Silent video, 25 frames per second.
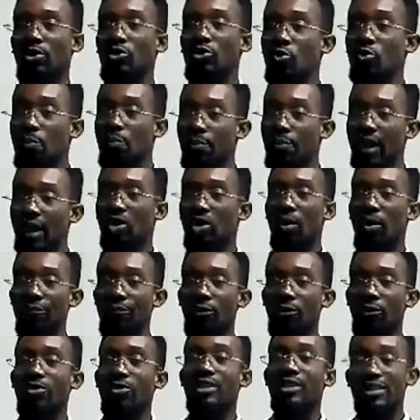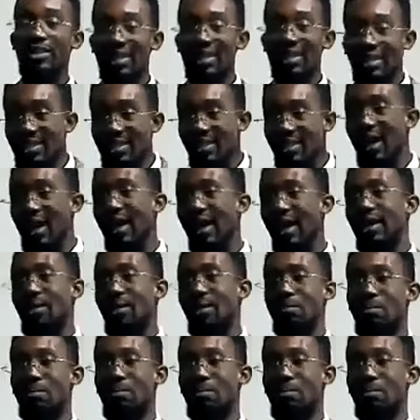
you make up for it in time.